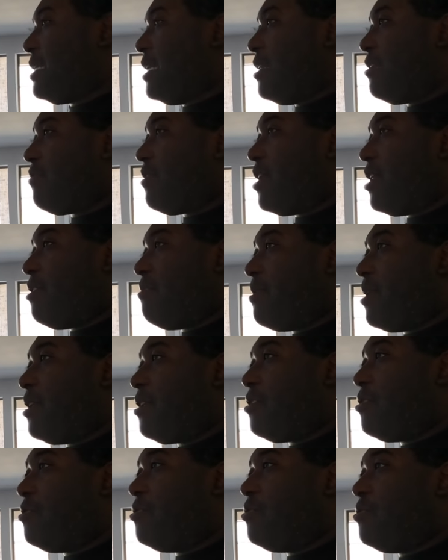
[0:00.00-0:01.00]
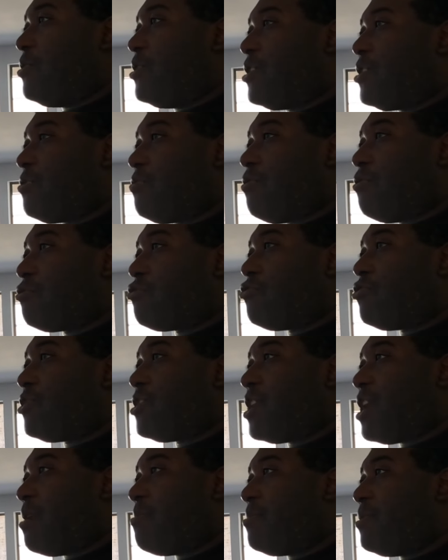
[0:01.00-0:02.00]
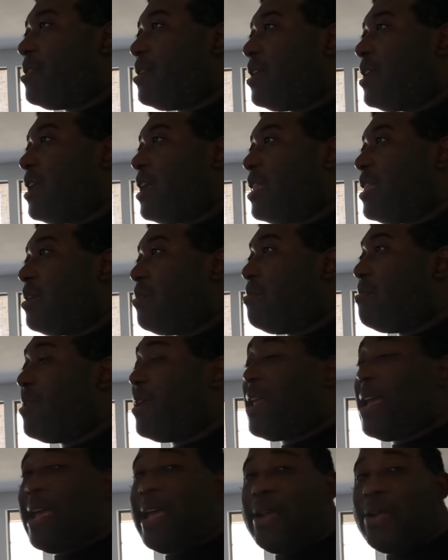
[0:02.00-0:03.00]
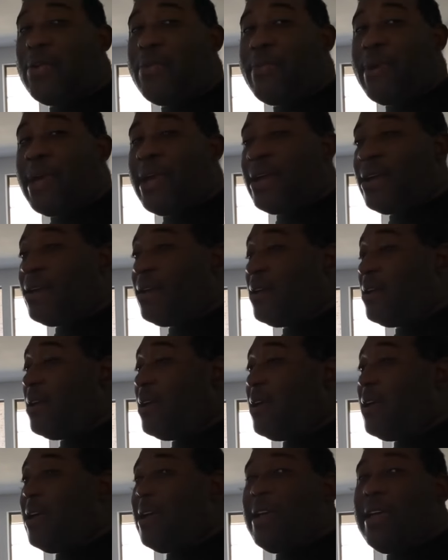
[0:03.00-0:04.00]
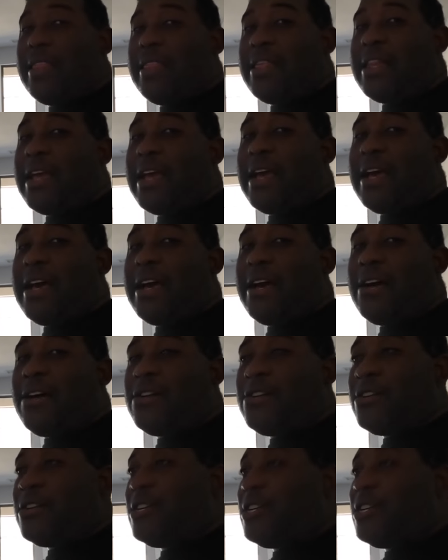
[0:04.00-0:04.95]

getting ready, about to go do this grocery shopping, and then we about to head on back. And then I'll